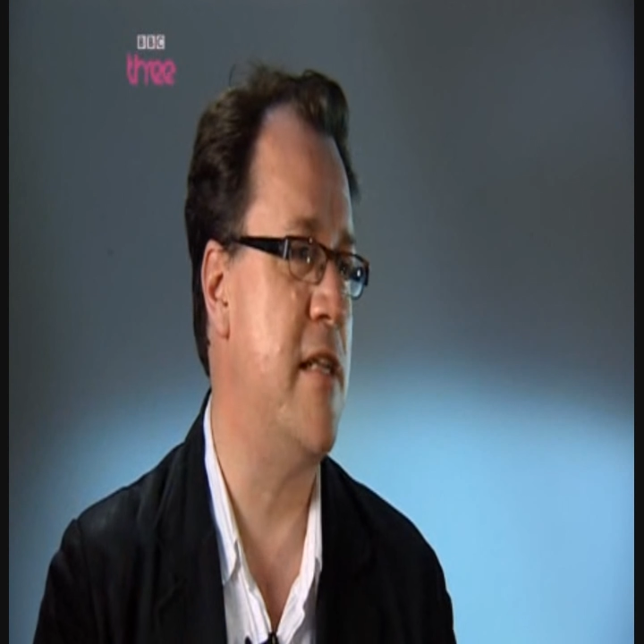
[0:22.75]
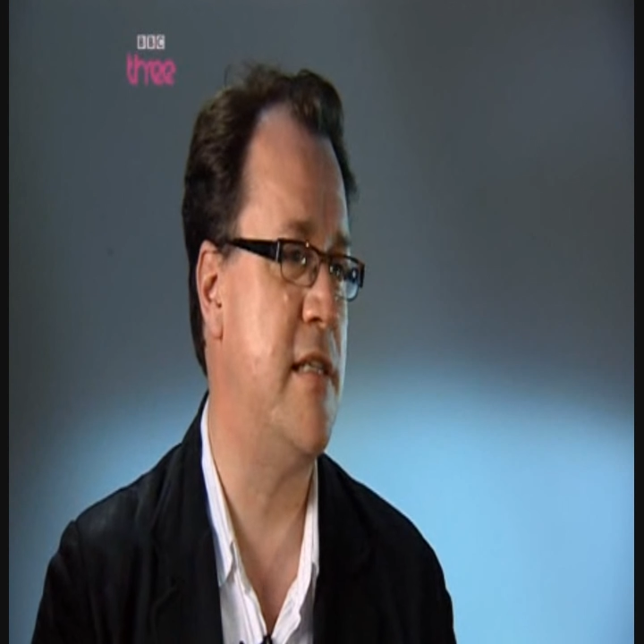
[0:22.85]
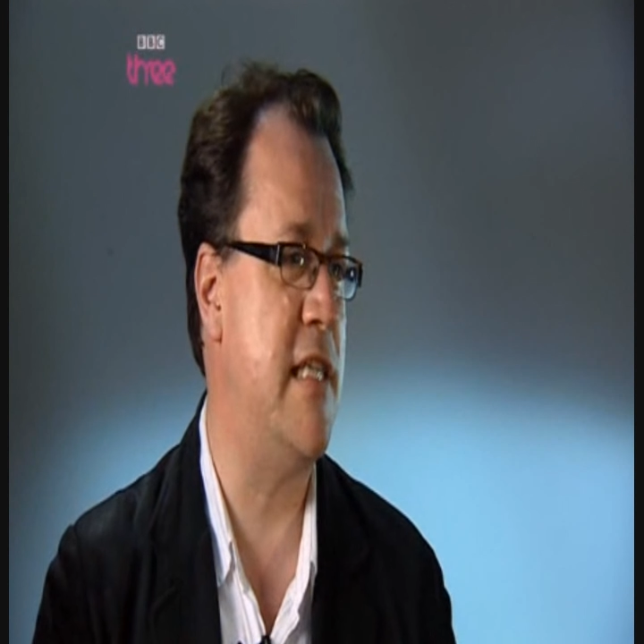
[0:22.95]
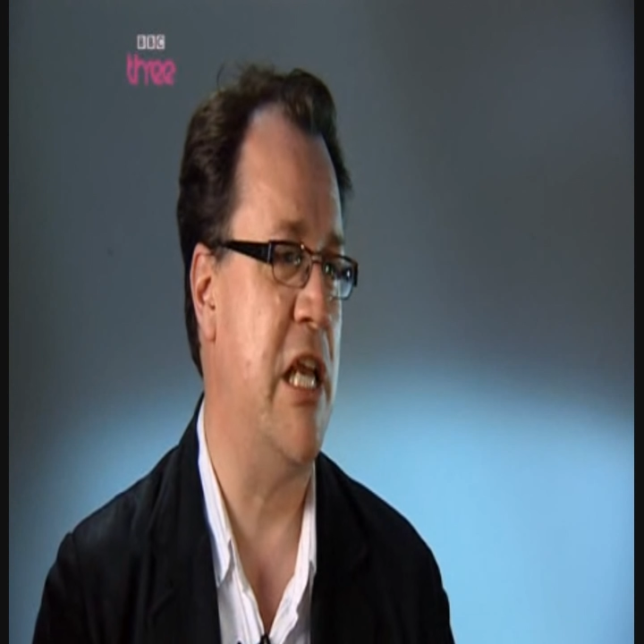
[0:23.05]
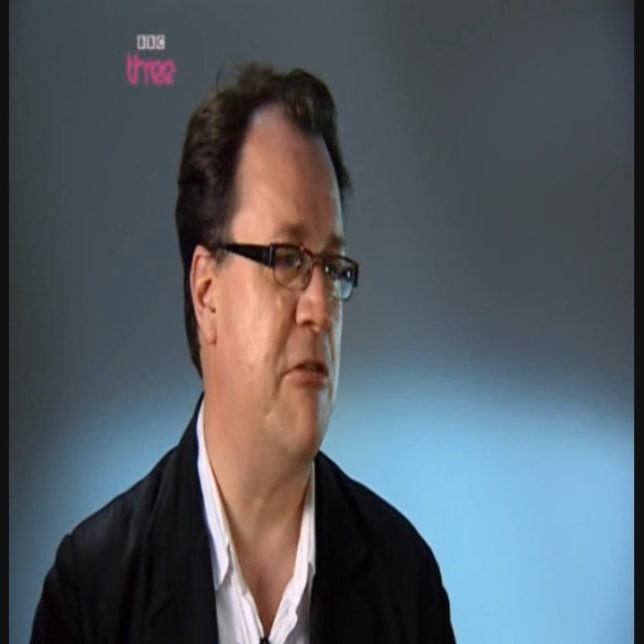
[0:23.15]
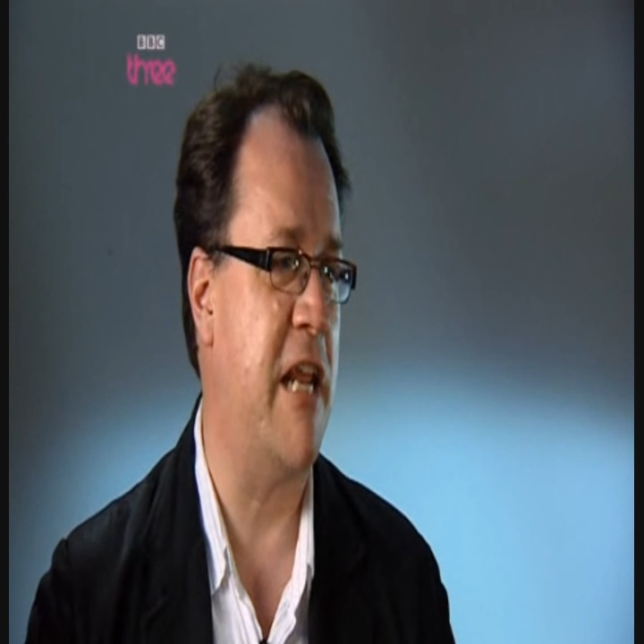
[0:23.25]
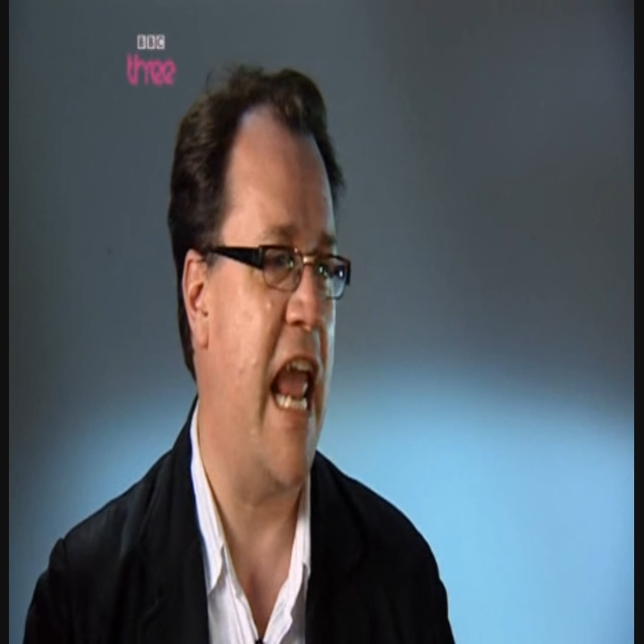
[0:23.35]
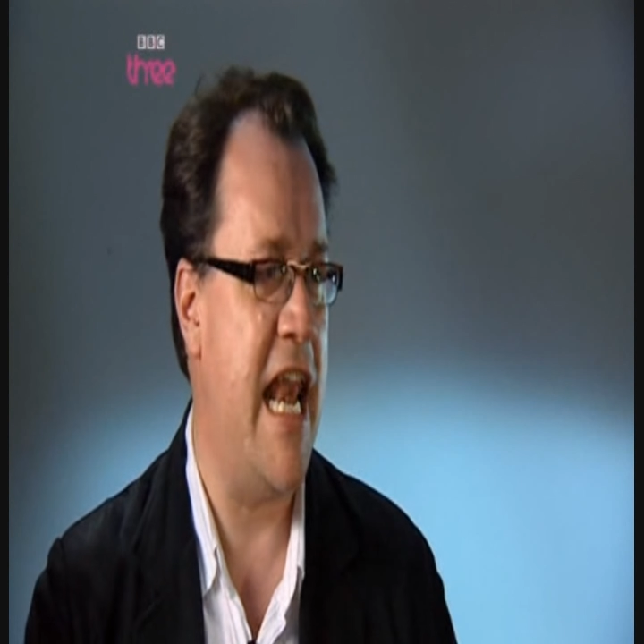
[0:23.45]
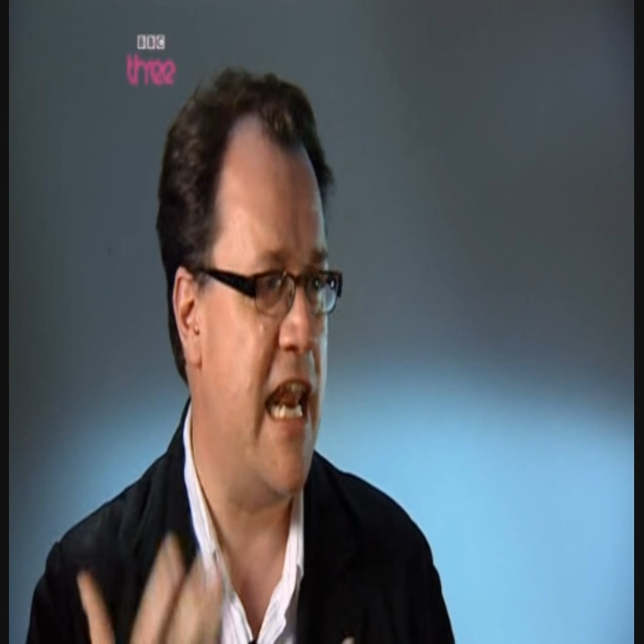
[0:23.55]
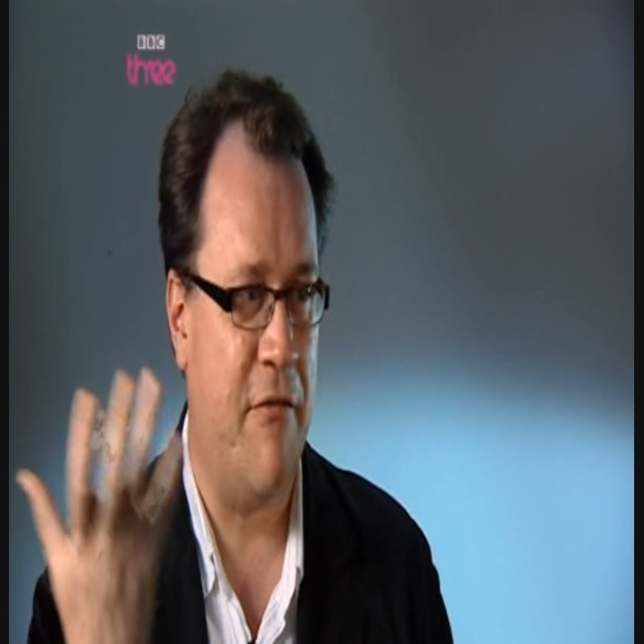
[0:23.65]
see her
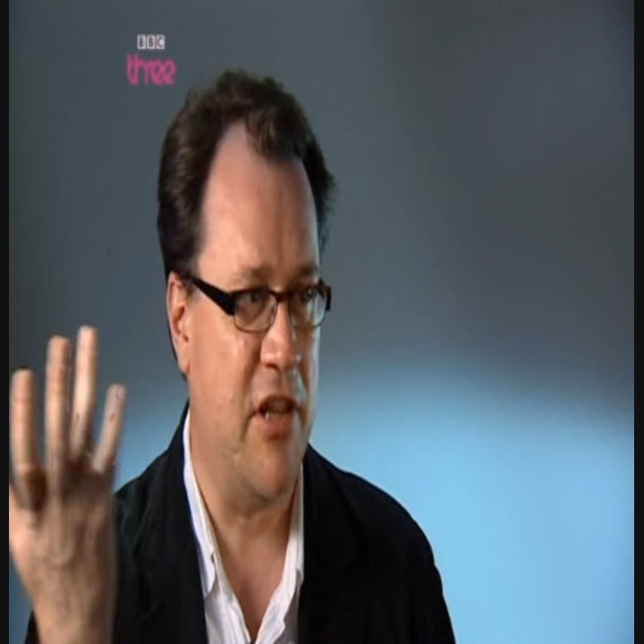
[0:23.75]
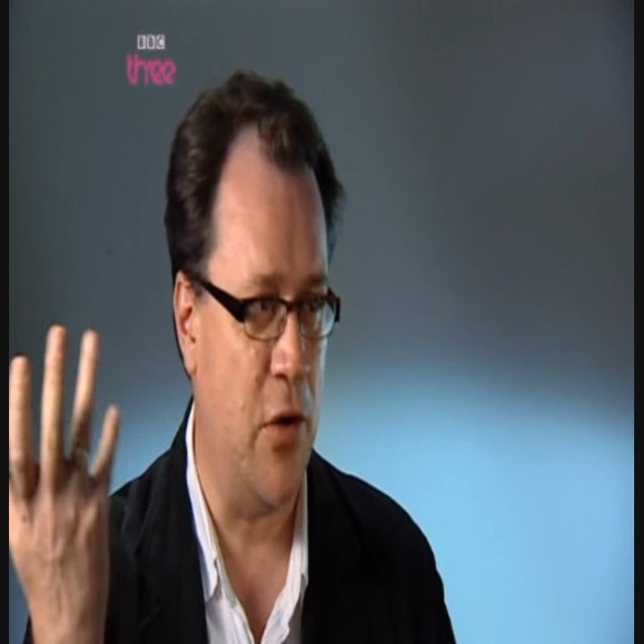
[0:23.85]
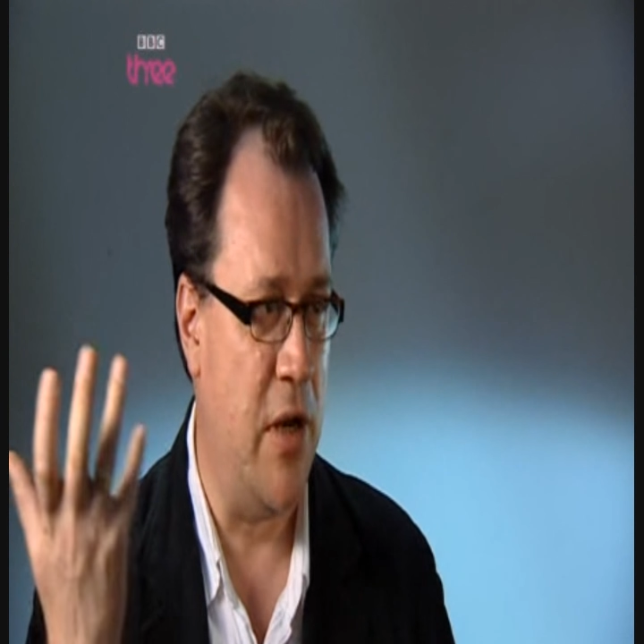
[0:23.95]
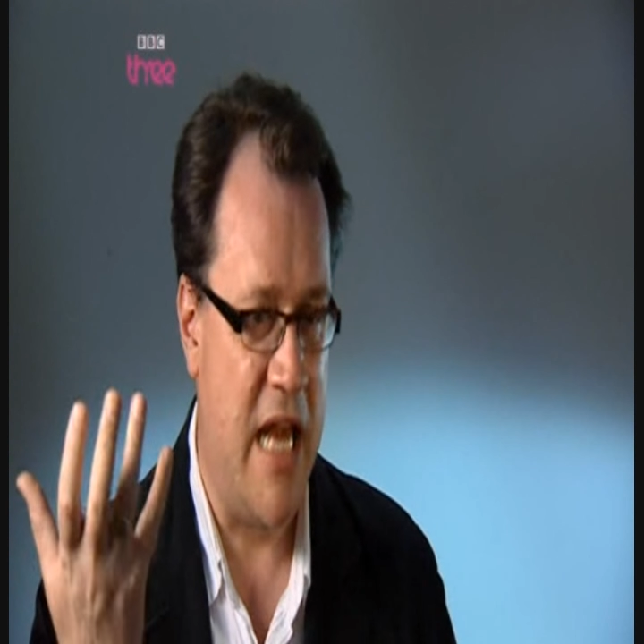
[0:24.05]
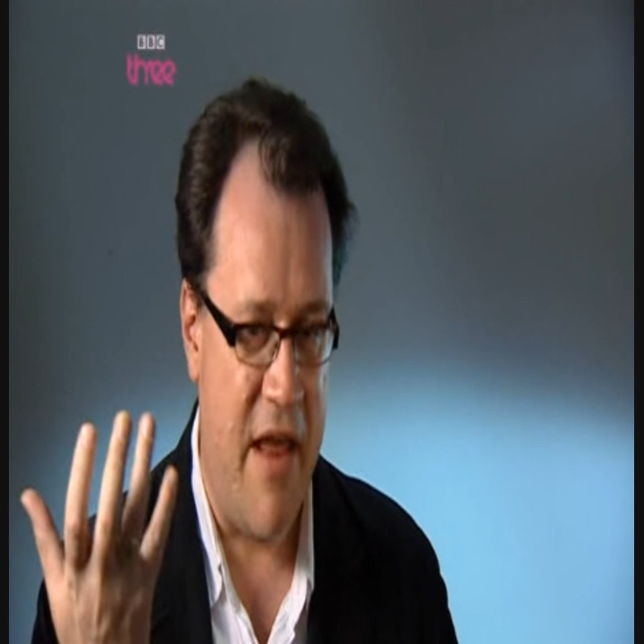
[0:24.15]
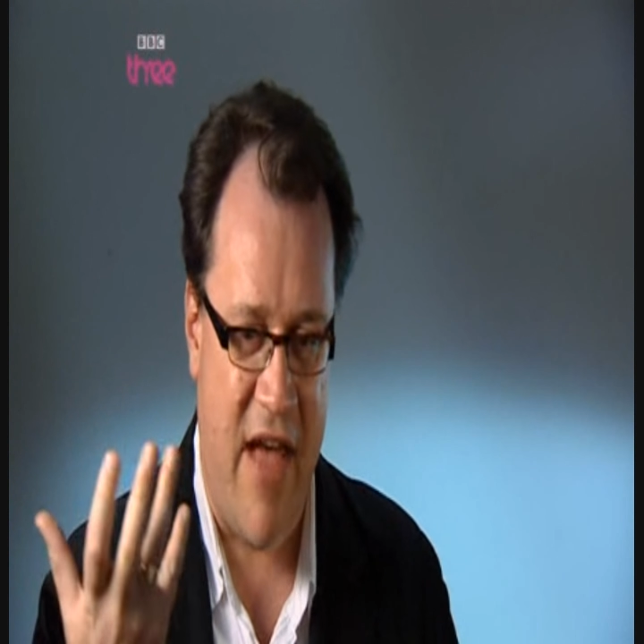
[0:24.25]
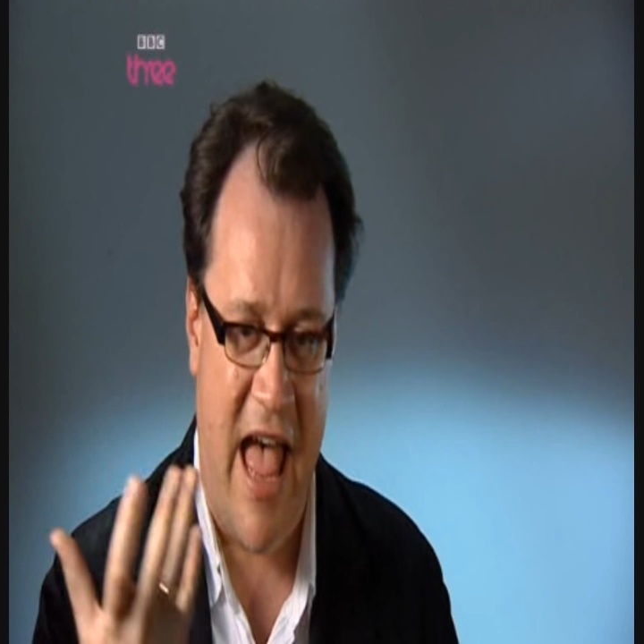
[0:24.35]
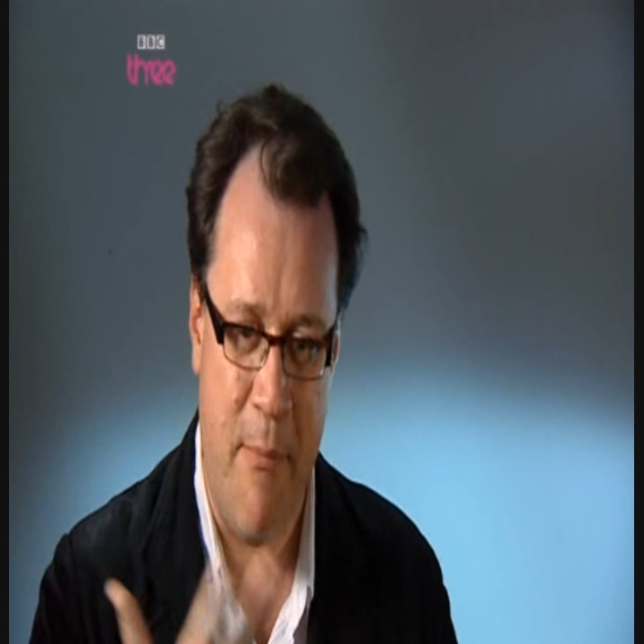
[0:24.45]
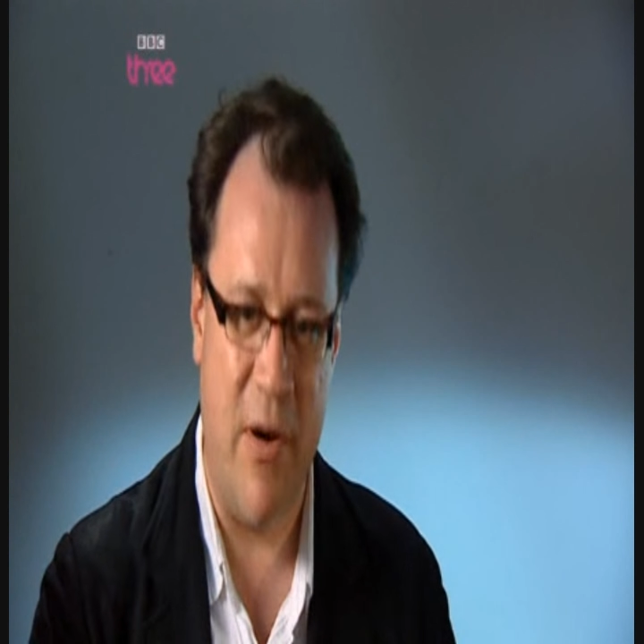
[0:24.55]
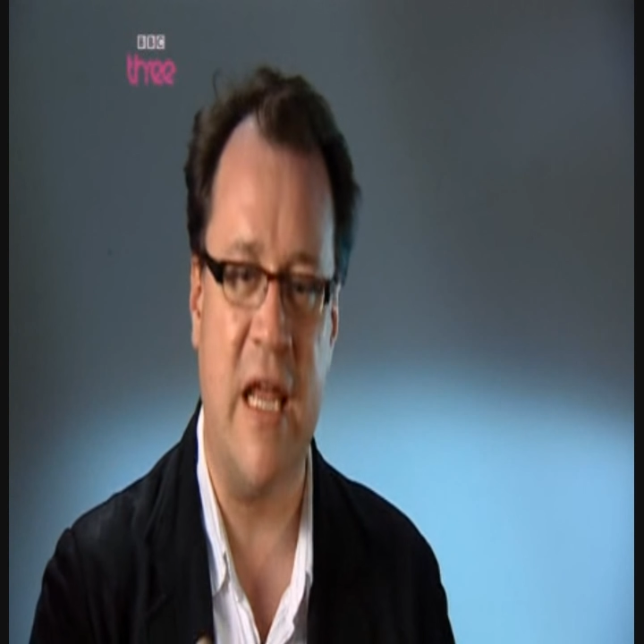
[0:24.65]
again, having thought it'd never
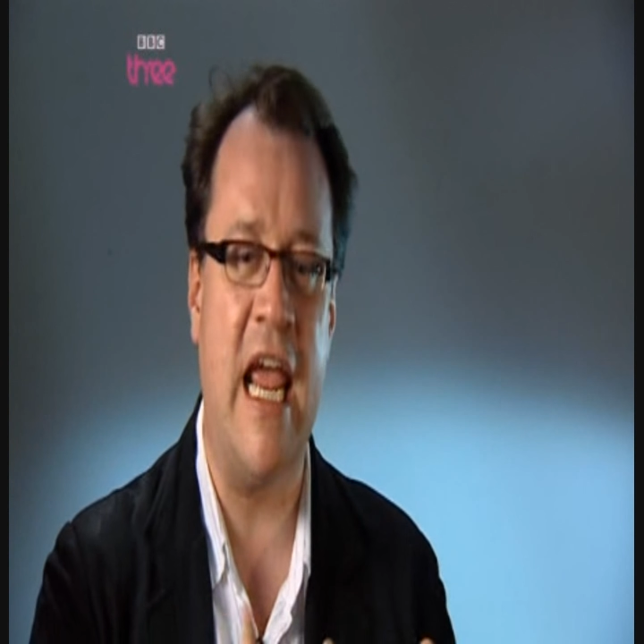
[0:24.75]
happen